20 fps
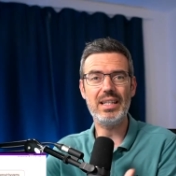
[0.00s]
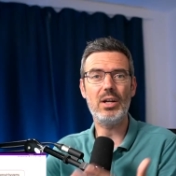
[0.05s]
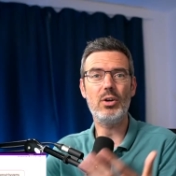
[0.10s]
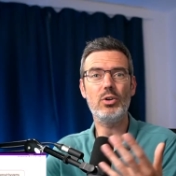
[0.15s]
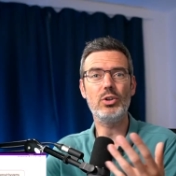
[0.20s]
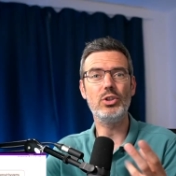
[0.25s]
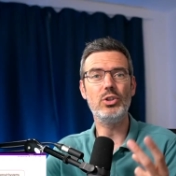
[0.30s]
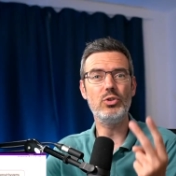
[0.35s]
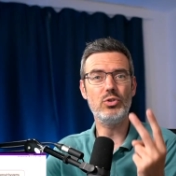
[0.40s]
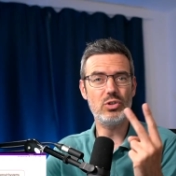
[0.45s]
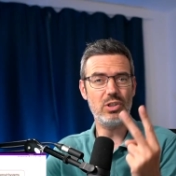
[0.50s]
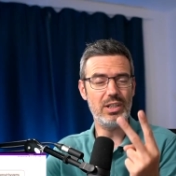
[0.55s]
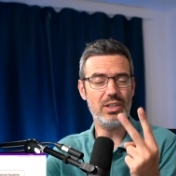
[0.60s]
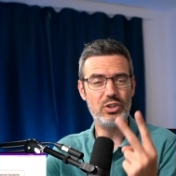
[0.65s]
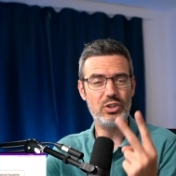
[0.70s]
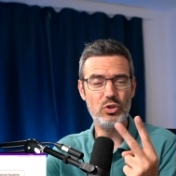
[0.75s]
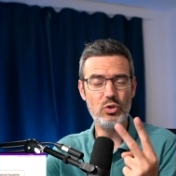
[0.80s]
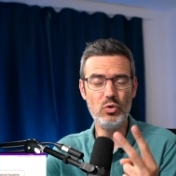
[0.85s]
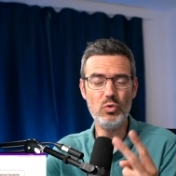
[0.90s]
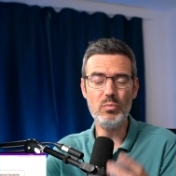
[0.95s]
there are
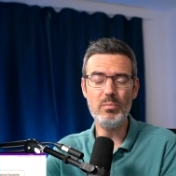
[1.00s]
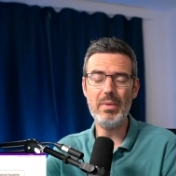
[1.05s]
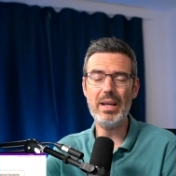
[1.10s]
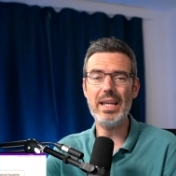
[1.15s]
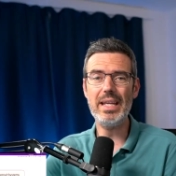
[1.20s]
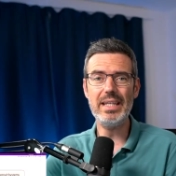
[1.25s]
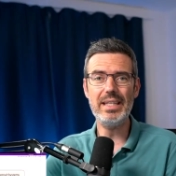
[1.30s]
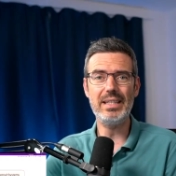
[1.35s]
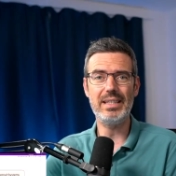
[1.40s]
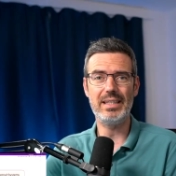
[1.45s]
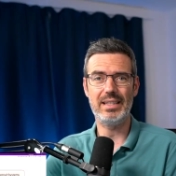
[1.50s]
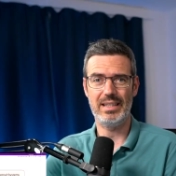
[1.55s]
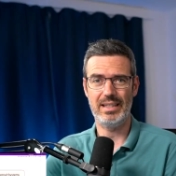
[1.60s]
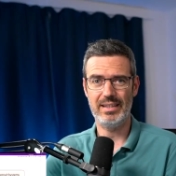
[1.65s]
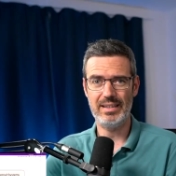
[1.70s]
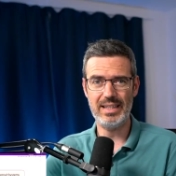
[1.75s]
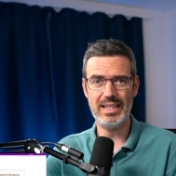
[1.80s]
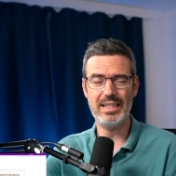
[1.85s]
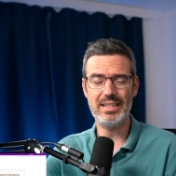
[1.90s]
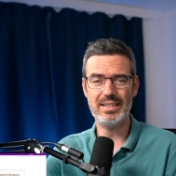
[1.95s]
usually two main
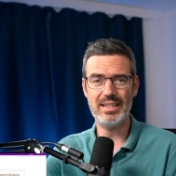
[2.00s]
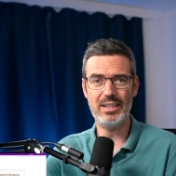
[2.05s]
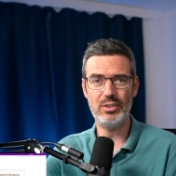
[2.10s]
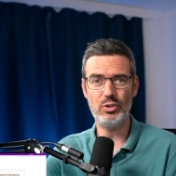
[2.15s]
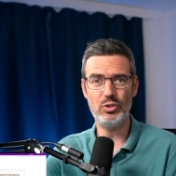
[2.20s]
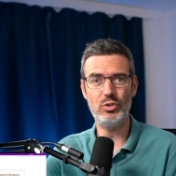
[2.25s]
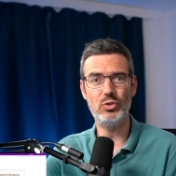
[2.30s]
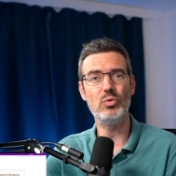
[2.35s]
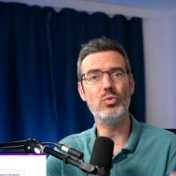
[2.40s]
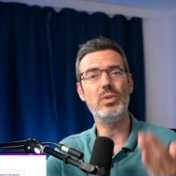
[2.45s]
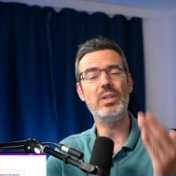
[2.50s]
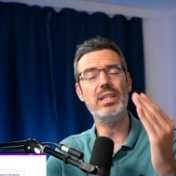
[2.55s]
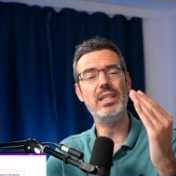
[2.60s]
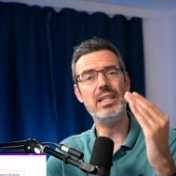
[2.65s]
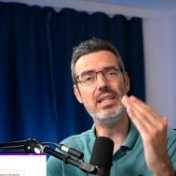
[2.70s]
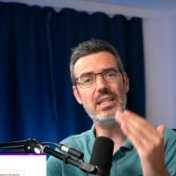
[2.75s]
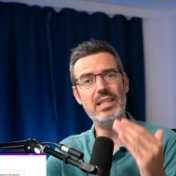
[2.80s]
things that you do.